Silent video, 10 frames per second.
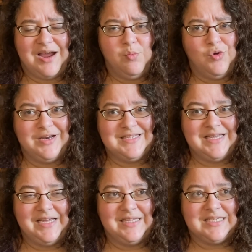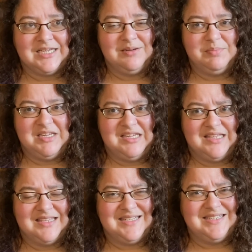I want to say it's going to be
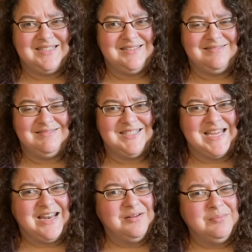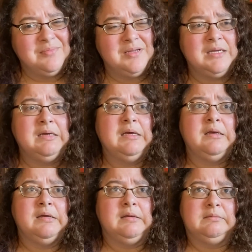the denim.
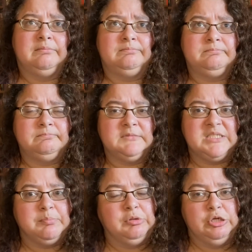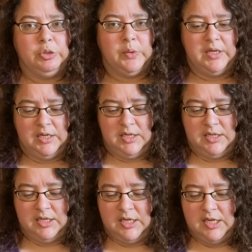It's blue.
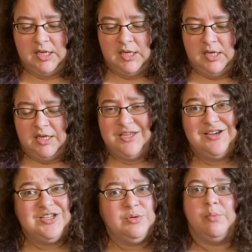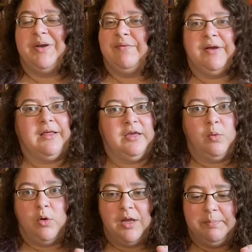You could do it whatever color you
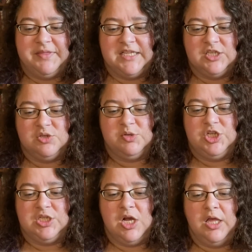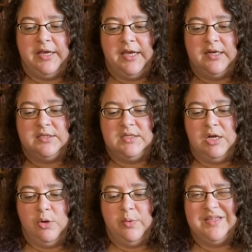want, but that's just what she's calling it.
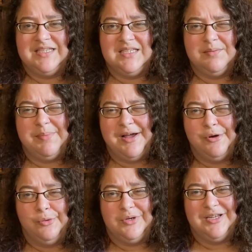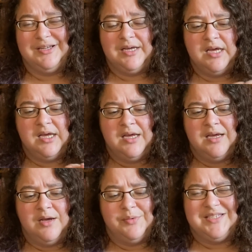So this is about,
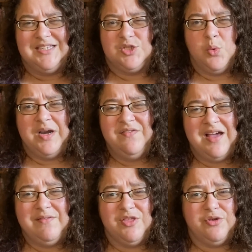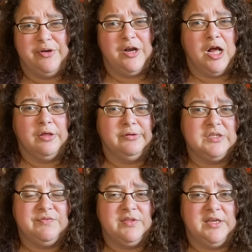let's see, $25 or $30
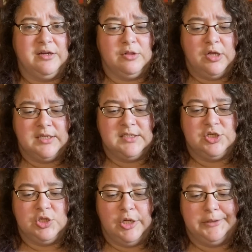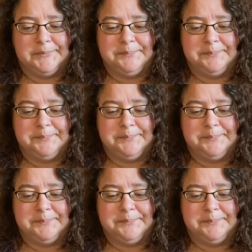for the year-long stitch along.